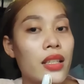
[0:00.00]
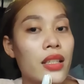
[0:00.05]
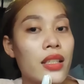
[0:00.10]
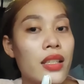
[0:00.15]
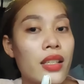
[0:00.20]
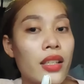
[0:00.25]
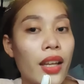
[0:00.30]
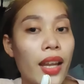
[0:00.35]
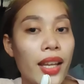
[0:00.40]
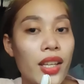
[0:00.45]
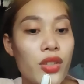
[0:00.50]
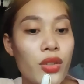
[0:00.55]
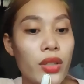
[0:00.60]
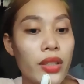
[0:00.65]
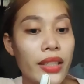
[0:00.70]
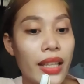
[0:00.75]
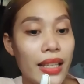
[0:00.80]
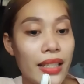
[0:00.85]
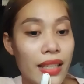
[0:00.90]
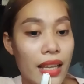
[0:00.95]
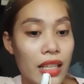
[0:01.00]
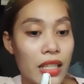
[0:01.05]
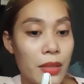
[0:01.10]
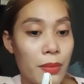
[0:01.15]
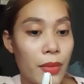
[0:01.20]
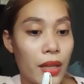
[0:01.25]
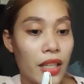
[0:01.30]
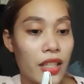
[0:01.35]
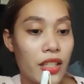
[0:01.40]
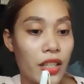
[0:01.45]
Scheduled
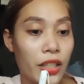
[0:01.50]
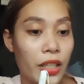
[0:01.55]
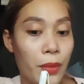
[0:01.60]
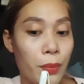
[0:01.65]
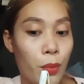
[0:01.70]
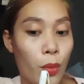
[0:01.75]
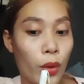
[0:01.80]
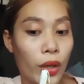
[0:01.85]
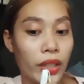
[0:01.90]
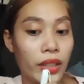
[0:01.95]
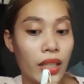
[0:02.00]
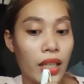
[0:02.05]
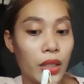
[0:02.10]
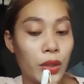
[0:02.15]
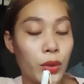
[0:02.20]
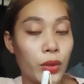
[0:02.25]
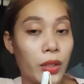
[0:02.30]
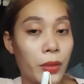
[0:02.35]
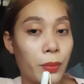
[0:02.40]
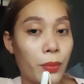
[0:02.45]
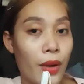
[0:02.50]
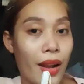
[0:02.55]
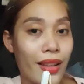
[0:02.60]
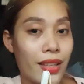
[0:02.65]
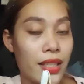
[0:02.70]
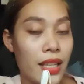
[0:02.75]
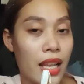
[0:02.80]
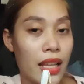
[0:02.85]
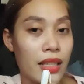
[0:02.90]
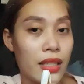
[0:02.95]
assessments are important to the
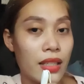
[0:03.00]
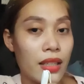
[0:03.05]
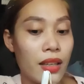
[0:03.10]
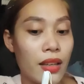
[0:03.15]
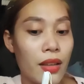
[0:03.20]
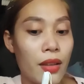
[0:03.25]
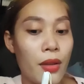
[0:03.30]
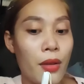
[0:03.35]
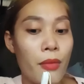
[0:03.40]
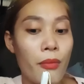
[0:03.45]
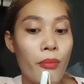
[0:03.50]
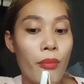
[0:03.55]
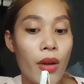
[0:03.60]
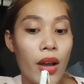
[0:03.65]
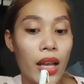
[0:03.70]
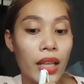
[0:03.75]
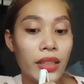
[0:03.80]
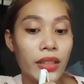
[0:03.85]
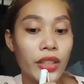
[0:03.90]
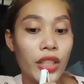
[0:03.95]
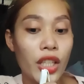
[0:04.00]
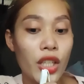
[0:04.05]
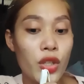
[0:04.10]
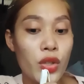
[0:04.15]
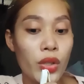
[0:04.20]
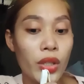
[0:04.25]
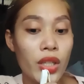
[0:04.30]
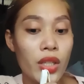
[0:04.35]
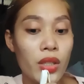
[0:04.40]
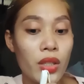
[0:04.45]
process, but
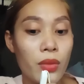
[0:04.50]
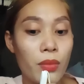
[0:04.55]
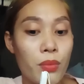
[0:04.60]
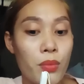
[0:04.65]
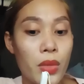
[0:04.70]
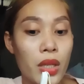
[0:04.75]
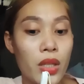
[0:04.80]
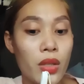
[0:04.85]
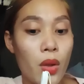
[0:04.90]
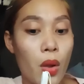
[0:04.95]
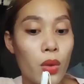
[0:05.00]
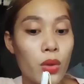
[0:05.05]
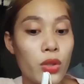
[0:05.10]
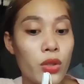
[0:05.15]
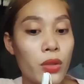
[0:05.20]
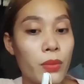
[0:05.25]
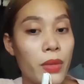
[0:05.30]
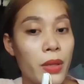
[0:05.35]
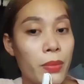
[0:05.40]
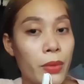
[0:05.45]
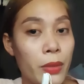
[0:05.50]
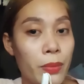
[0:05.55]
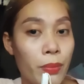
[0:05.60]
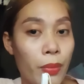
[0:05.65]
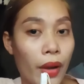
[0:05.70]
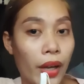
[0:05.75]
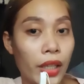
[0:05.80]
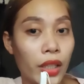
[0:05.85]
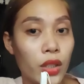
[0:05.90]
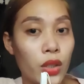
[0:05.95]
teachers must also be
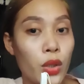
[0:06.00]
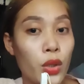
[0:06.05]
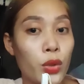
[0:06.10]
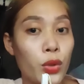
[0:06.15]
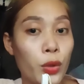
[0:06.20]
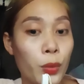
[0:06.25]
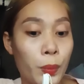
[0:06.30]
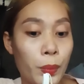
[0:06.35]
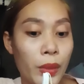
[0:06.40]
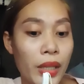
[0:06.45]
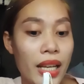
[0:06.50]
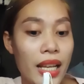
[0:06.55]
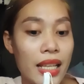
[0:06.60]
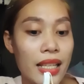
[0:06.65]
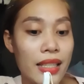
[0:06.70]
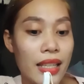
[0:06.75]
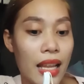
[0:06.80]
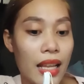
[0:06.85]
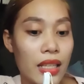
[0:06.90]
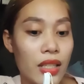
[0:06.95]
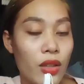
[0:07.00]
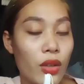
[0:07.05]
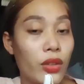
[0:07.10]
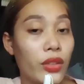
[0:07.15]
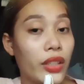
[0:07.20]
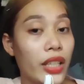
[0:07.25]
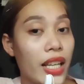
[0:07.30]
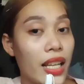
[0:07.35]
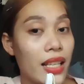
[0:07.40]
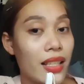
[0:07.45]
prepared to pre-assess or
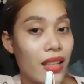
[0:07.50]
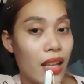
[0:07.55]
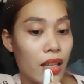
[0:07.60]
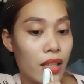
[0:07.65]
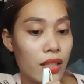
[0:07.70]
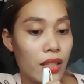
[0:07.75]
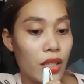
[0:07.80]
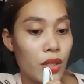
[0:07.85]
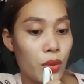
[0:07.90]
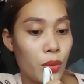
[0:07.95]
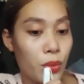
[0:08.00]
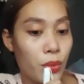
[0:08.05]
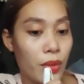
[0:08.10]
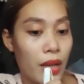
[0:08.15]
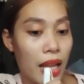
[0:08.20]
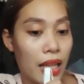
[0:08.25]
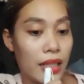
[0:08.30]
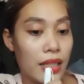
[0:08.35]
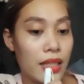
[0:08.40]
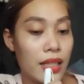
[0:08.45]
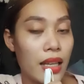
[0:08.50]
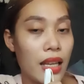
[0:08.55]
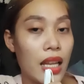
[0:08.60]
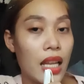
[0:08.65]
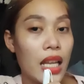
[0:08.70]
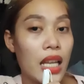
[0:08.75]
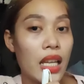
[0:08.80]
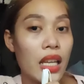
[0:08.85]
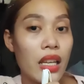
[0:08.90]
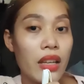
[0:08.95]
reassess the students,
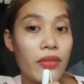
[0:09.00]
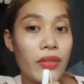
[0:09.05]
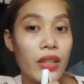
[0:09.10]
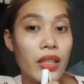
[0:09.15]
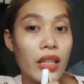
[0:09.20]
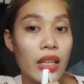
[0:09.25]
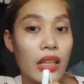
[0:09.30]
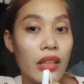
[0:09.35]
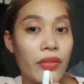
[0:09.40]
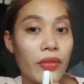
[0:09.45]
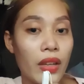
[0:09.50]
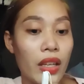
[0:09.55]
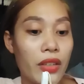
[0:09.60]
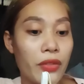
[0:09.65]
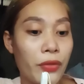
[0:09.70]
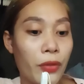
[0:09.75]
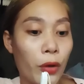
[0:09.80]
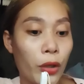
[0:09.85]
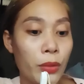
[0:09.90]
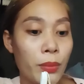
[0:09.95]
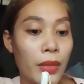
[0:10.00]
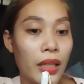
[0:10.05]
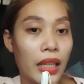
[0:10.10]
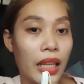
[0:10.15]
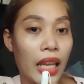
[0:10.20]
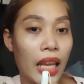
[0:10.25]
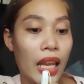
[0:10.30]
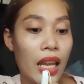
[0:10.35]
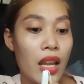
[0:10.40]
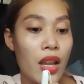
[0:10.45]
even if
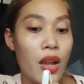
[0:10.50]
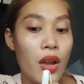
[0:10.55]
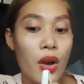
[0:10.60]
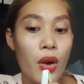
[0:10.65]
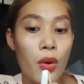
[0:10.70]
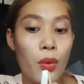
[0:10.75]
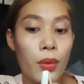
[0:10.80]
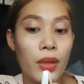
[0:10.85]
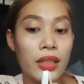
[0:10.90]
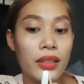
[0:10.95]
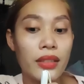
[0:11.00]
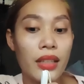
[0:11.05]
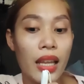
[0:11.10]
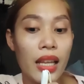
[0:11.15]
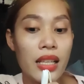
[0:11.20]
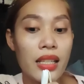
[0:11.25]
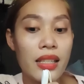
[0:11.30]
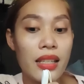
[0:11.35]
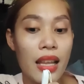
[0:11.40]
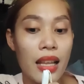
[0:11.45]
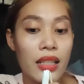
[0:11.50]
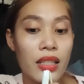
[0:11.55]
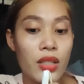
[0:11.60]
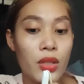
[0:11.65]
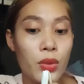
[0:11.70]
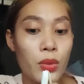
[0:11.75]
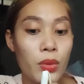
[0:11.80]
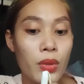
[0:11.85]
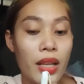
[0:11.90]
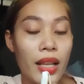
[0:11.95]
informally, when they sense
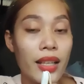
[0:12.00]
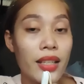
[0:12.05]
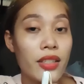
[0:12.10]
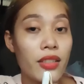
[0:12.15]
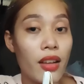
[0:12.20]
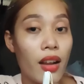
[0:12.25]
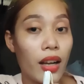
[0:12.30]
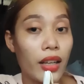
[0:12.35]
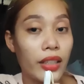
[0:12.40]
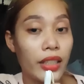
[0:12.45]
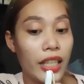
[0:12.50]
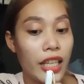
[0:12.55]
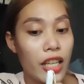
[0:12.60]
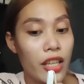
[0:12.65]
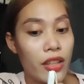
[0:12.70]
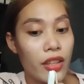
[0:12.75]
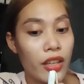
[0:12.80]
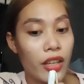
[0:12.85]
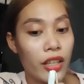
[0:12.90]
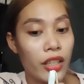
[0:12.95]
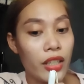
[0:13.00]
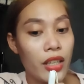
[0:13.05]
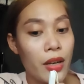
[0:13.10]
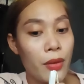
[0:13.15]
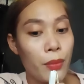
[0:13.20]
students are either